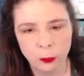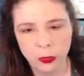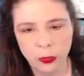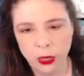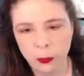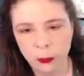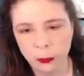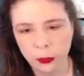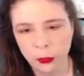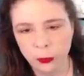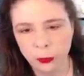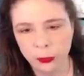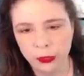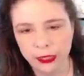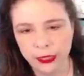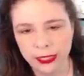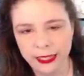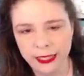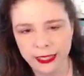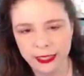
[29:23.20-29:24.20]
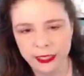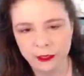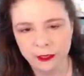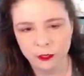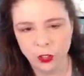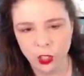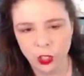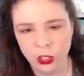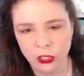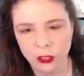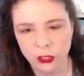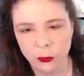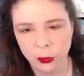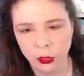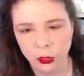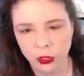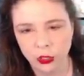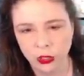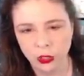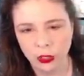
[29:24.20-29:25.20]
pupper playing
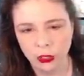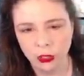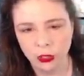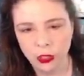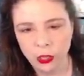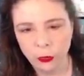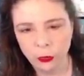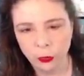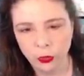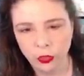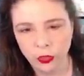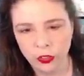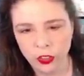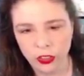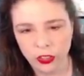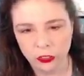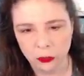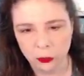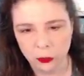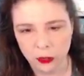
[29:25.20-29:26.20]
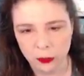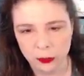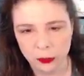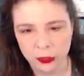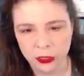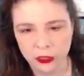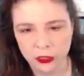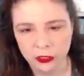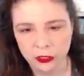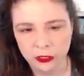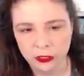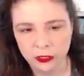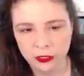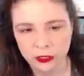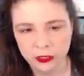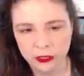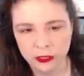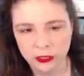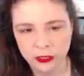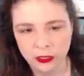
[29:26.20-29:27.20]
volleyball with another pupper.
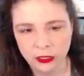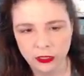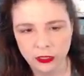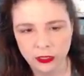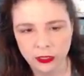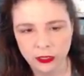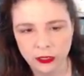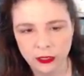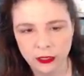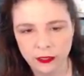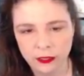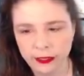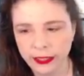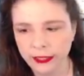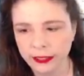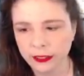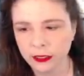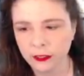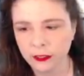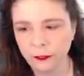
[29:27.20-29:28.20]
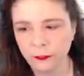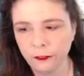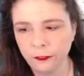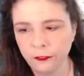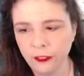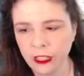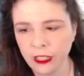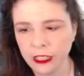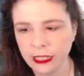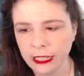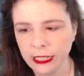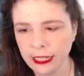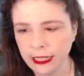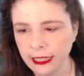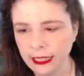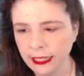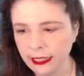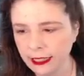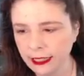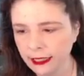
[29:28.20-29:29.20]
That's
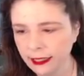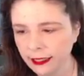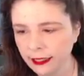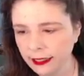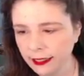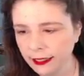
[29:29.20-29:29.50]
funny.